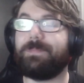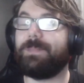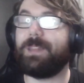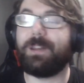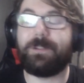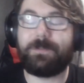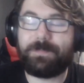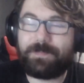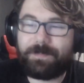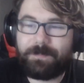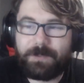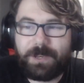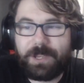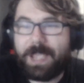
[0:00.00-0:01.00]

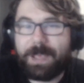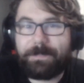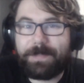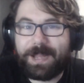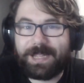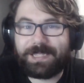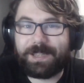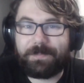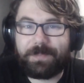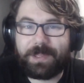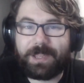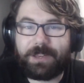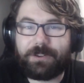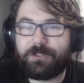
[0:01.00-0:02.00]
you can't buy
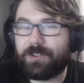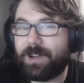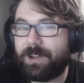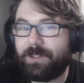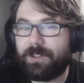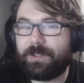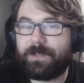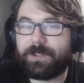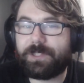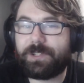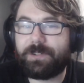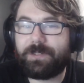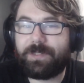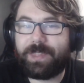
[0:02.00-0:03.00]
something and you're trying to look for a
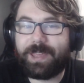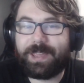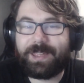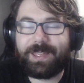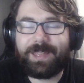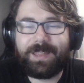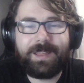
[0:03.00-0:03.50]
certain thing,